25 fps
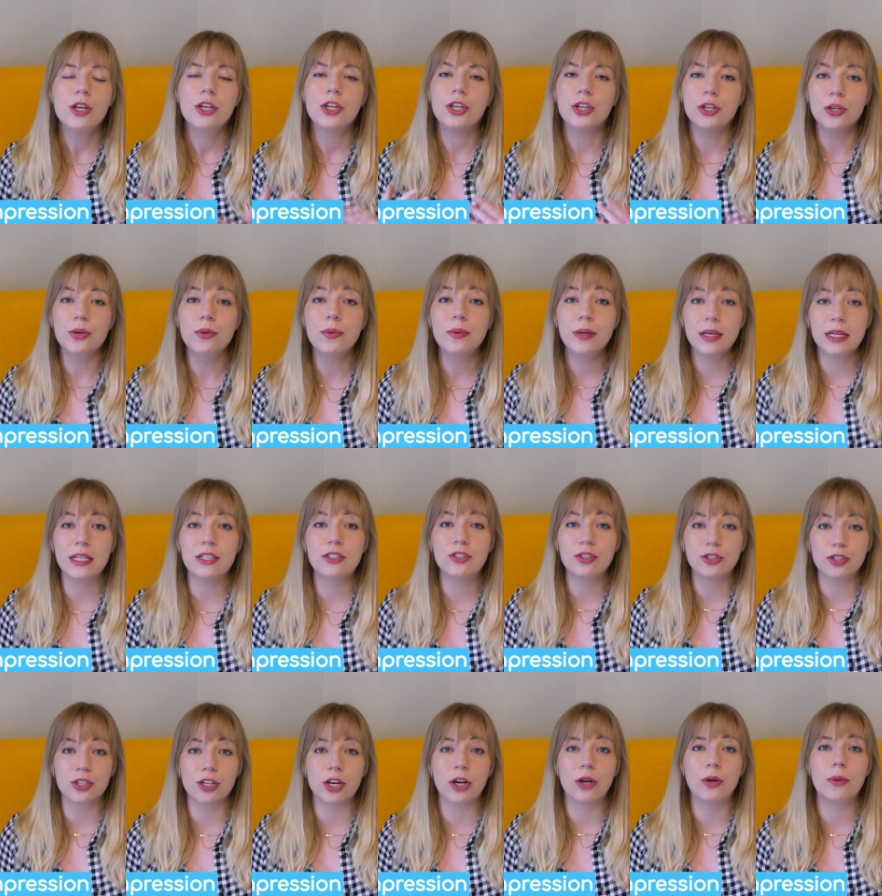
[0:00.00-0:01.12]
You need
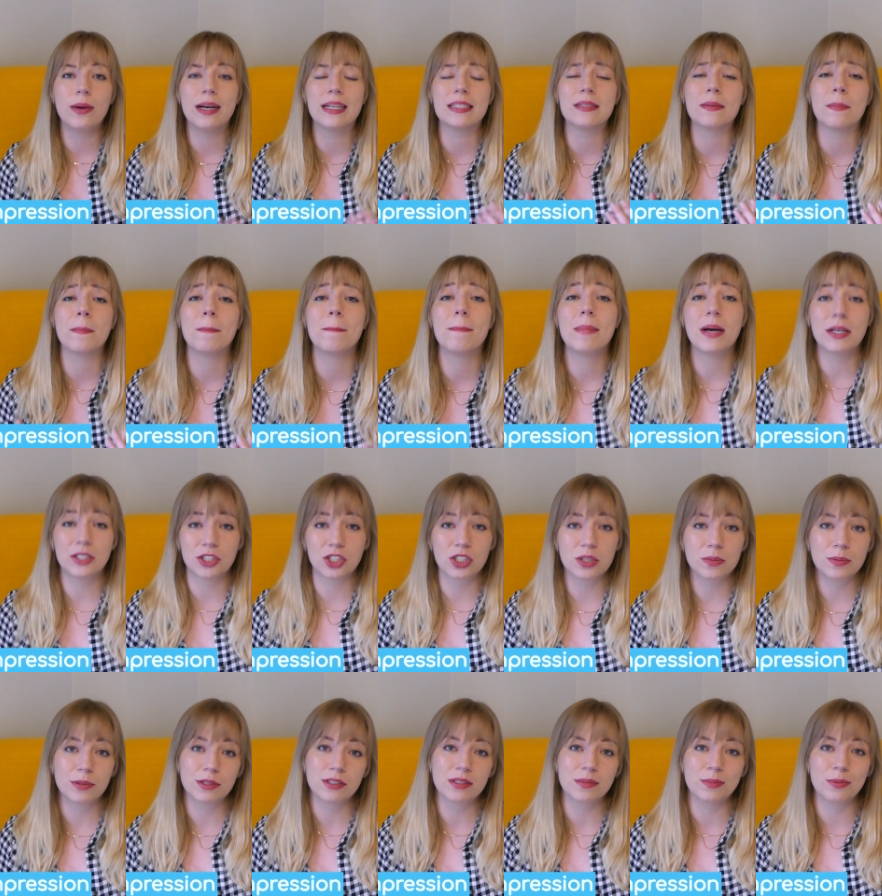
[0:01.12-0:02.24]
to know as much as
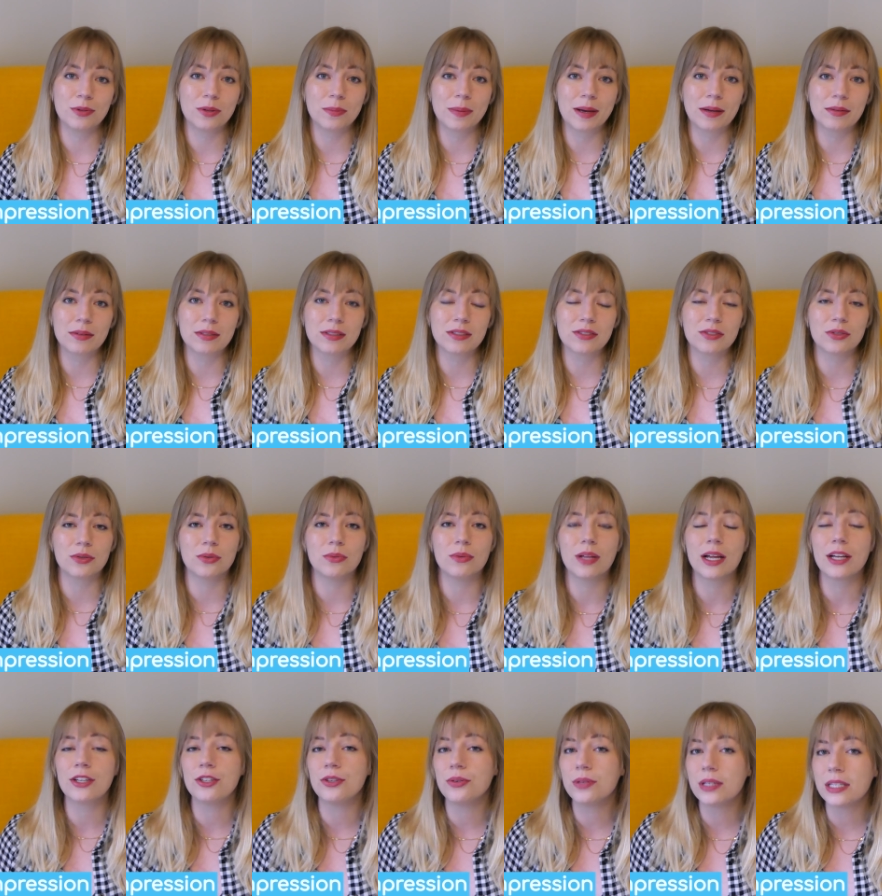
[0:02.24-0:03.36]
possible about this school,
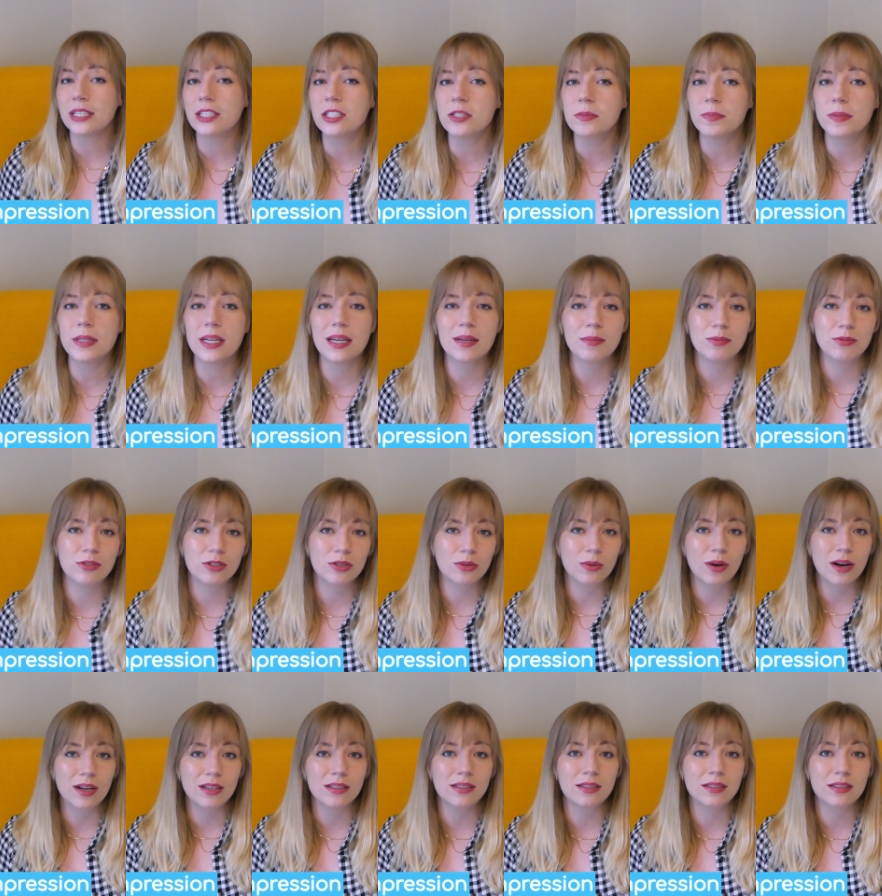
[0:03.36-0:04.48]
and you need to be able to
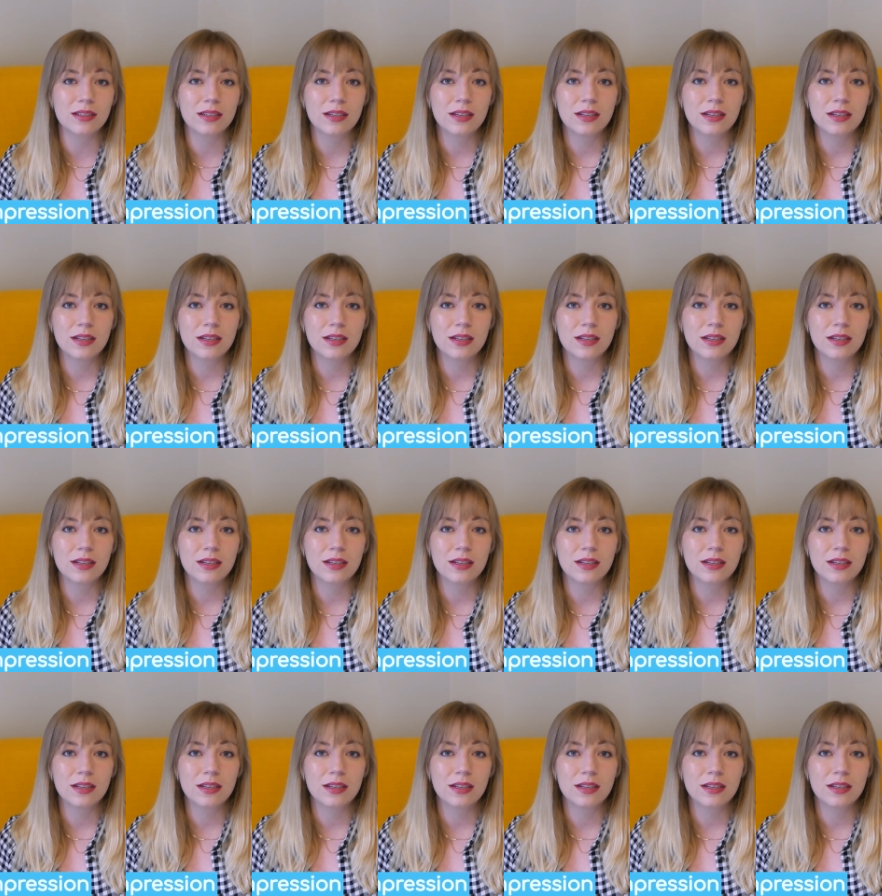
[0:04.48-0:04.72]
ask